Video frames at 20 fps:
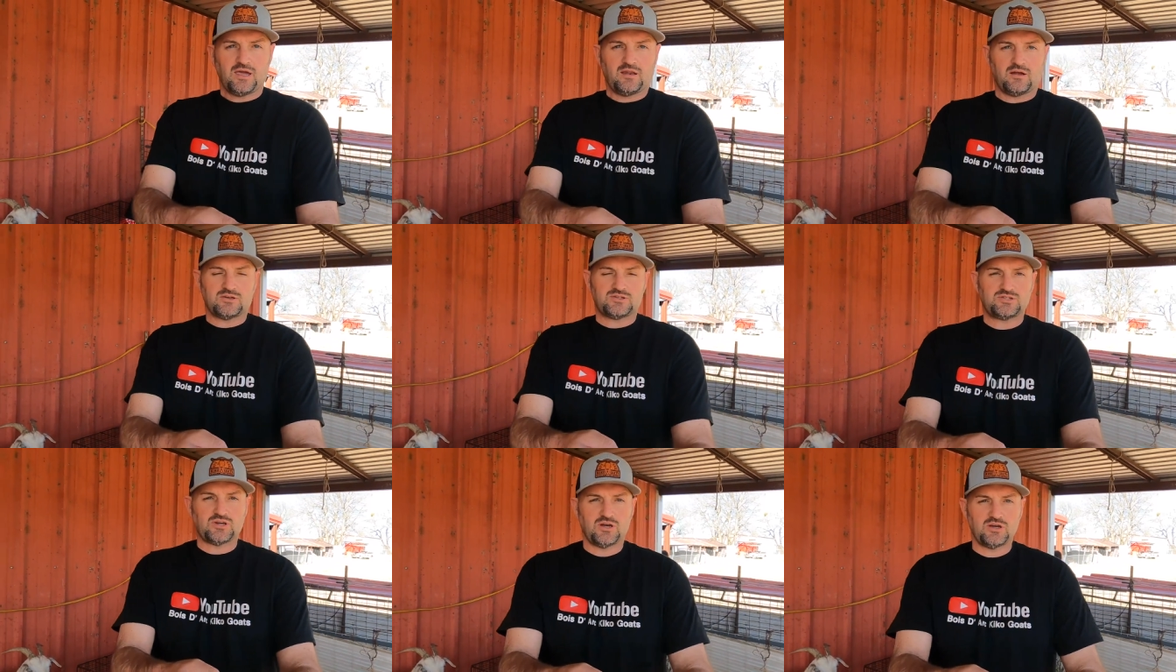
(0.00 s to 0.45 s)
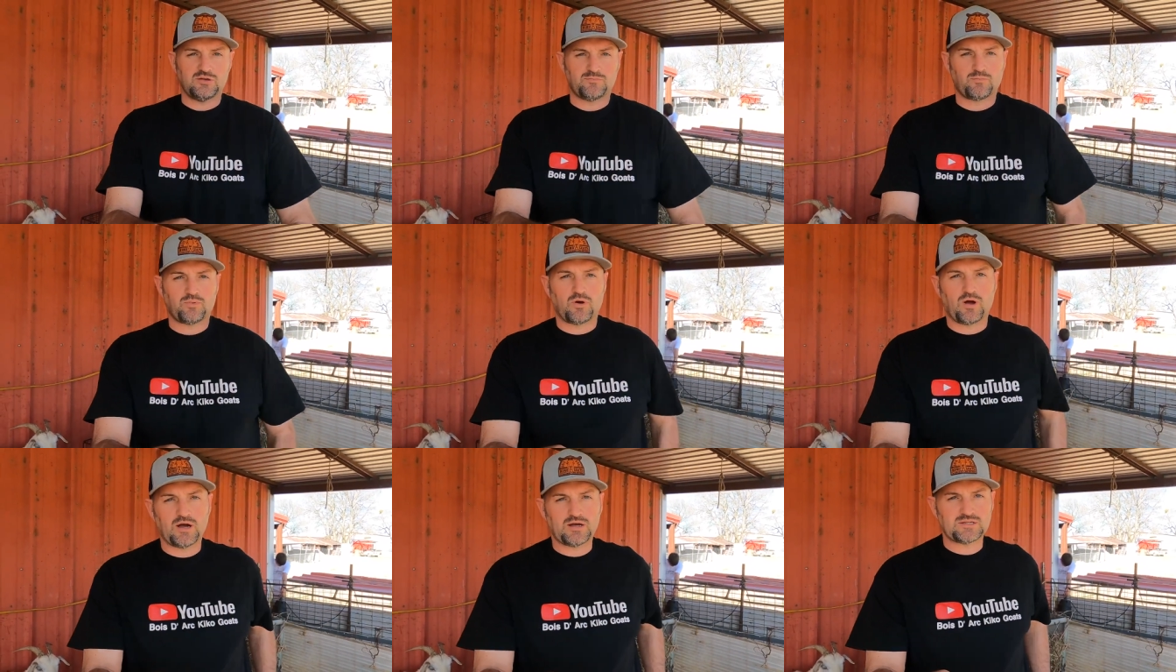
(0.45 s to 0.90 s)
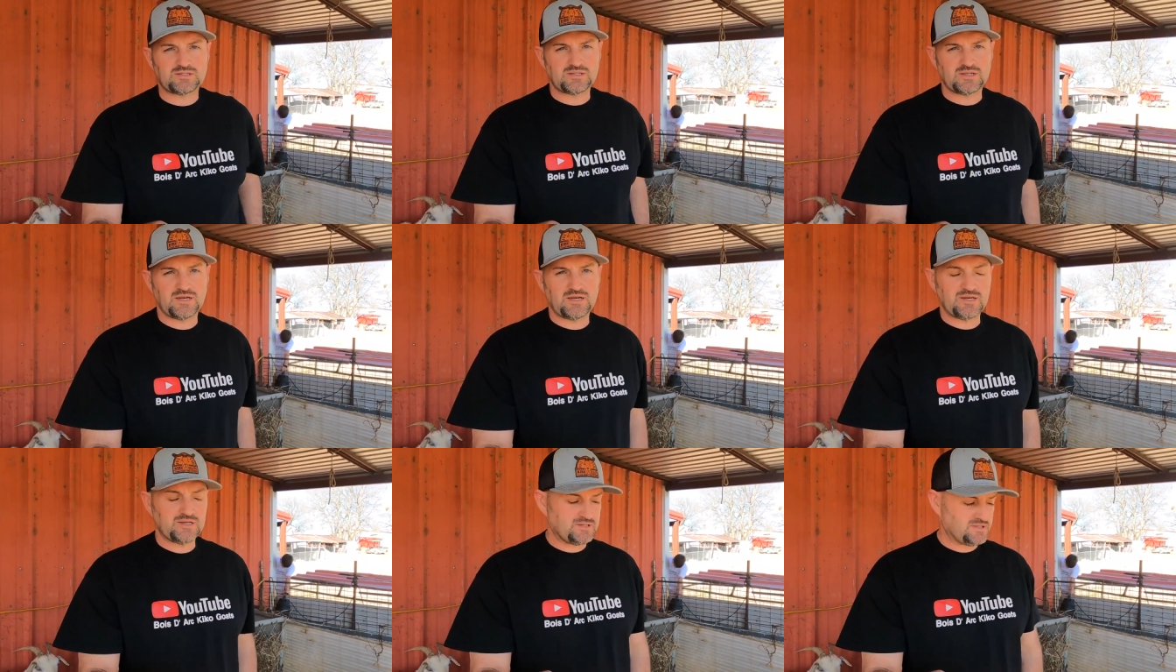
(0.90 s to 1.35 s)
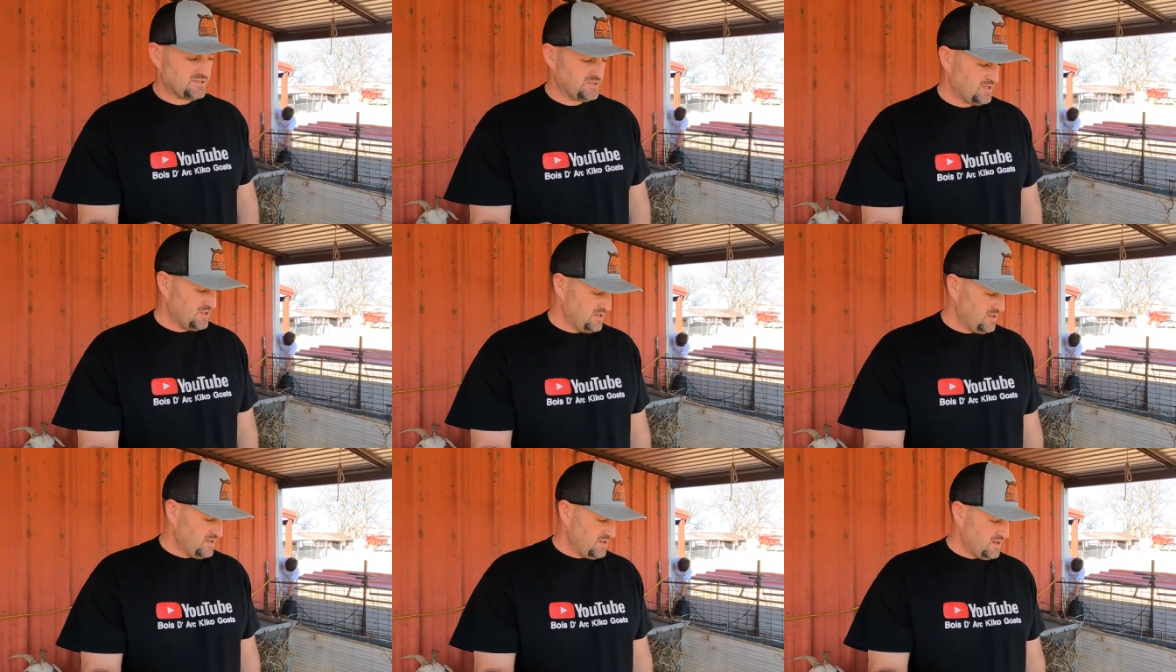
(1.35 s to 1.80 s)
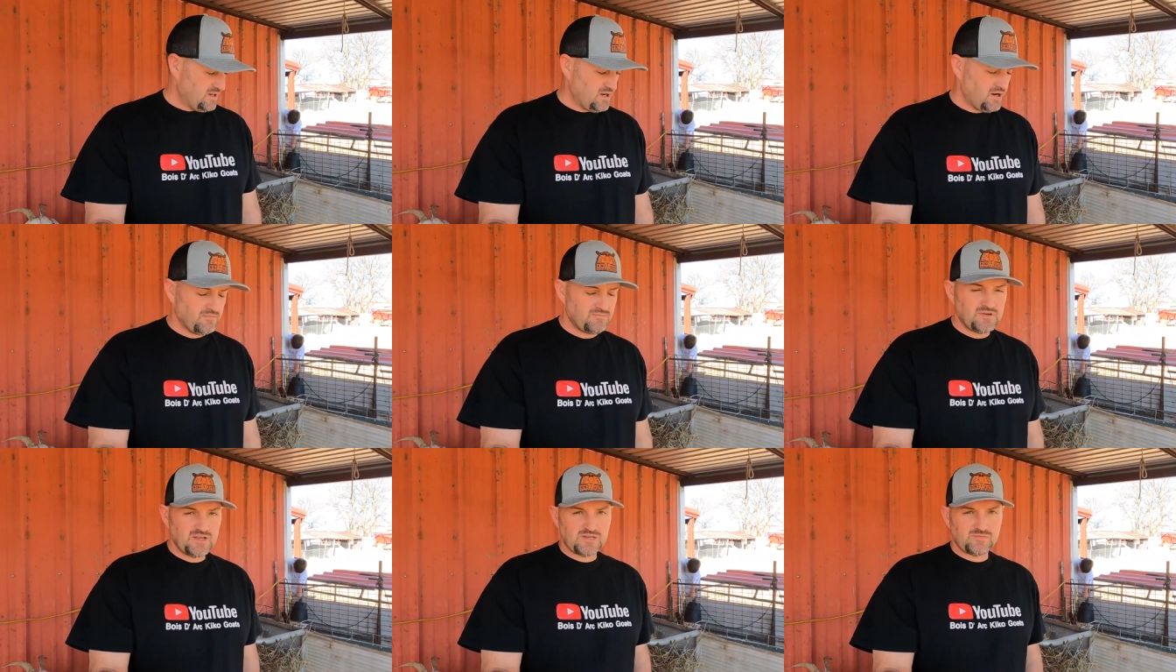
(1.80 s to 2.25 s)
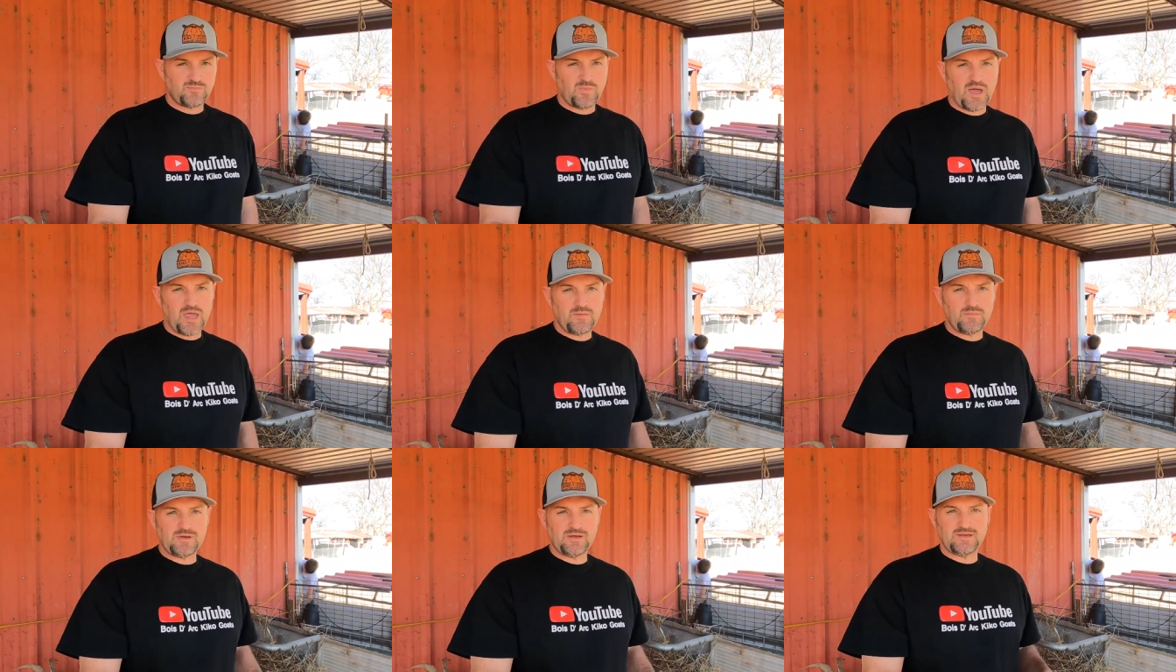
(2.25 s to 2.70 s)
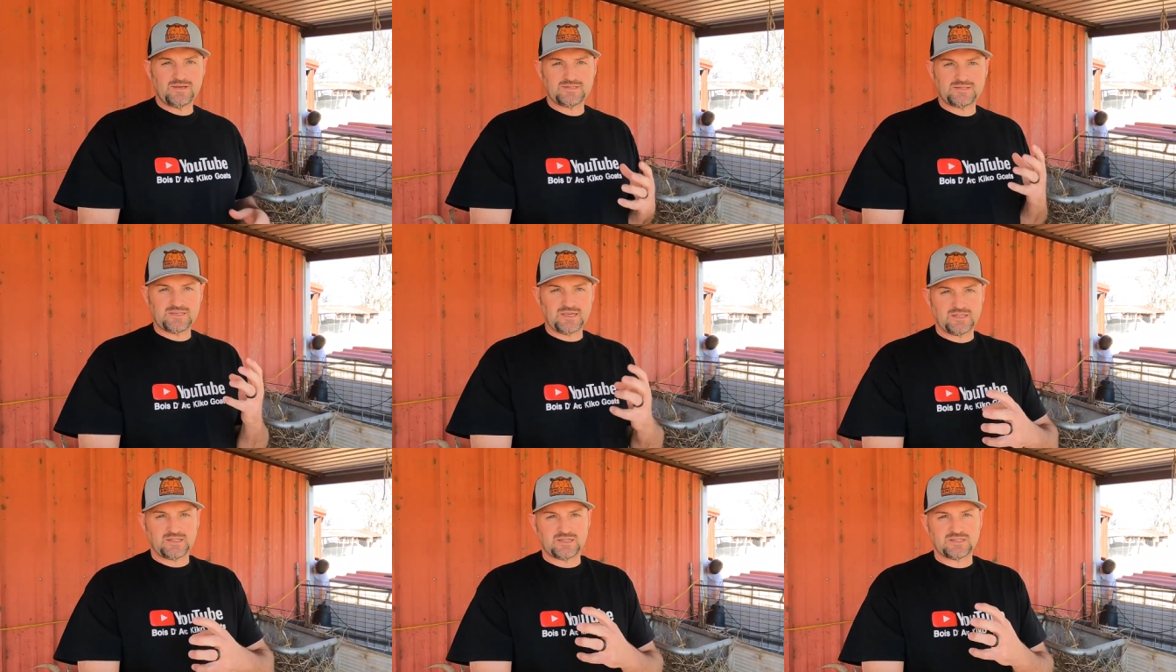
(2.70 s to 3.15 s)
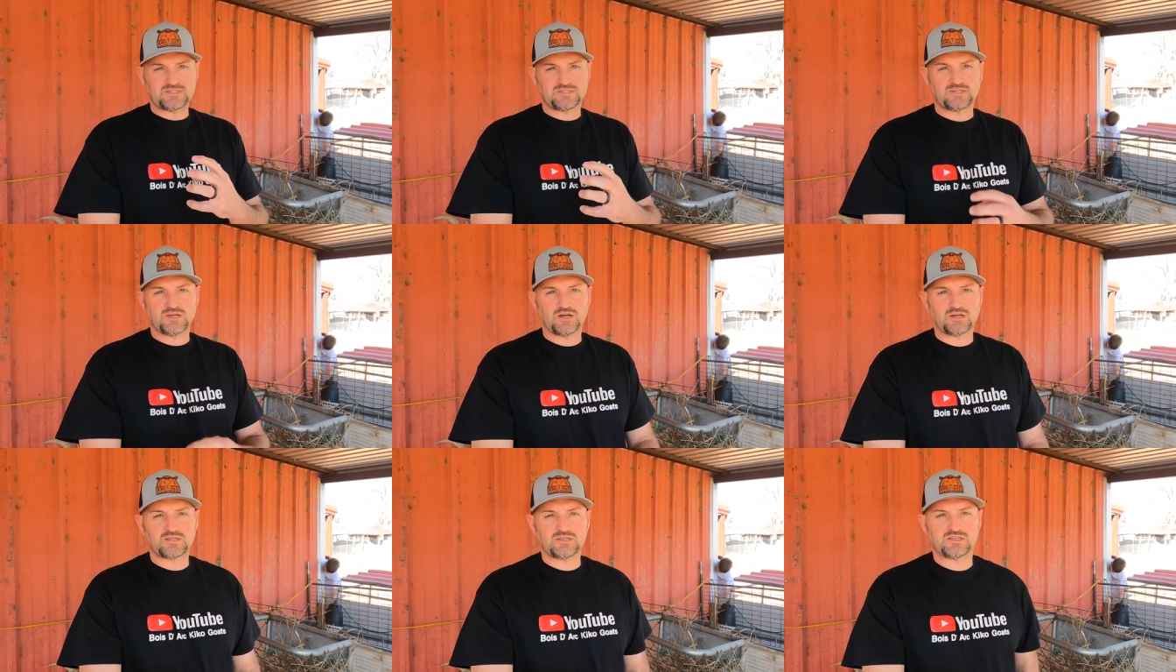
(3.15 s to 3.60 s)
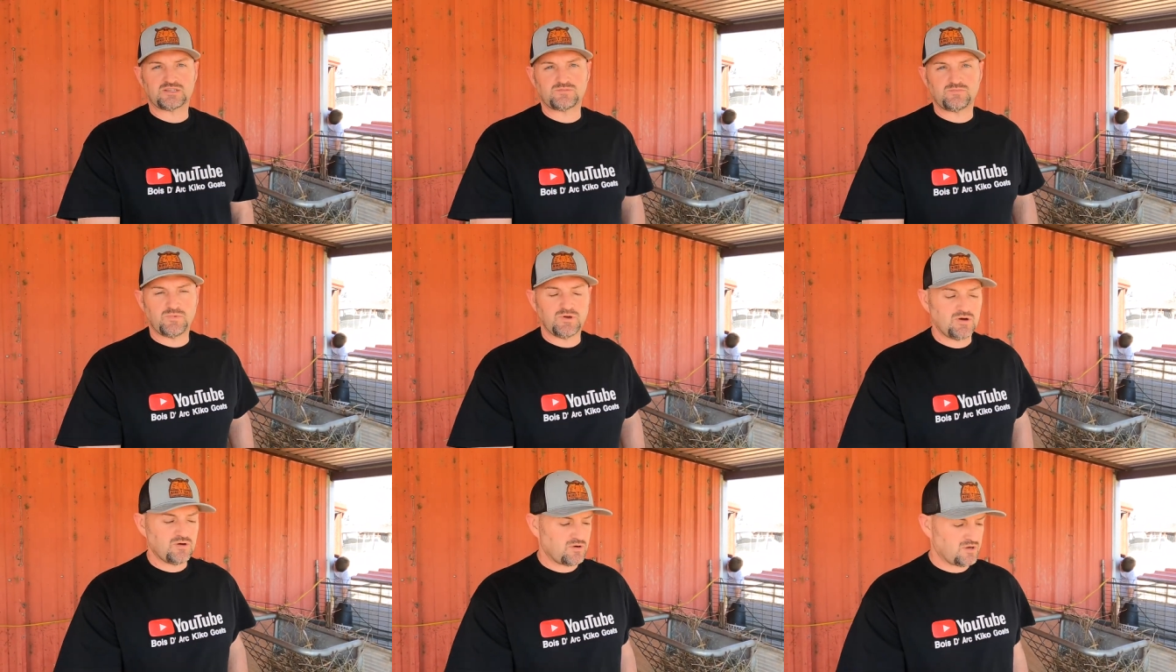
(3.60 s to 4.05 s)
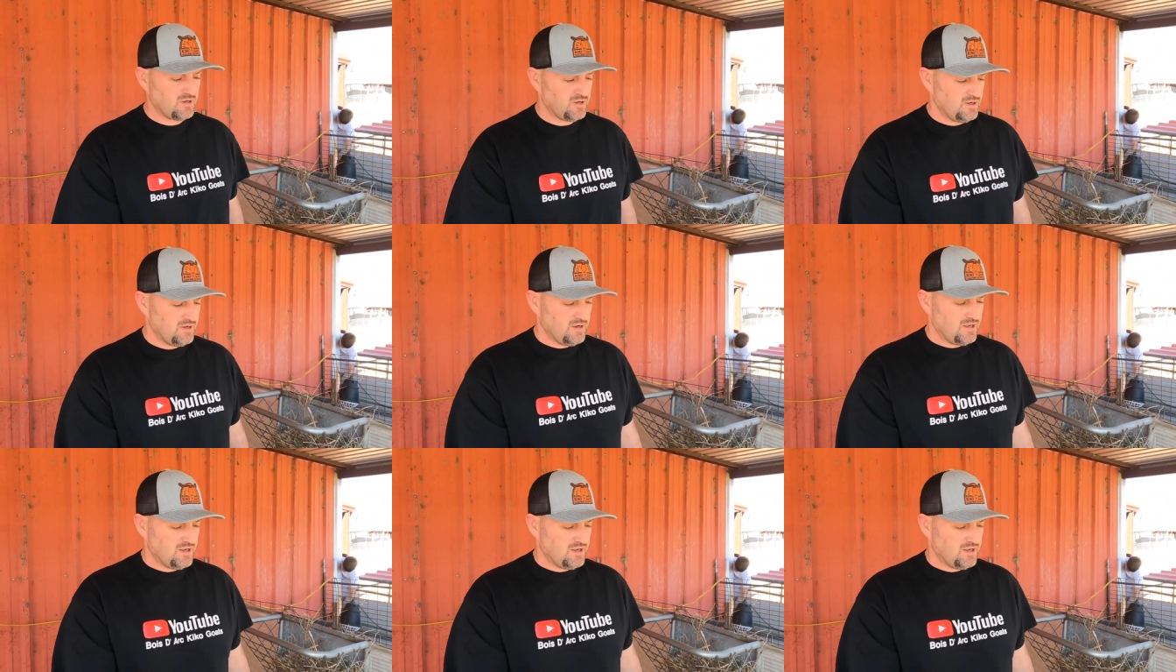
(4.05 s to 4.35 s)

And I'll show you the process of these babies getting to suck this milk.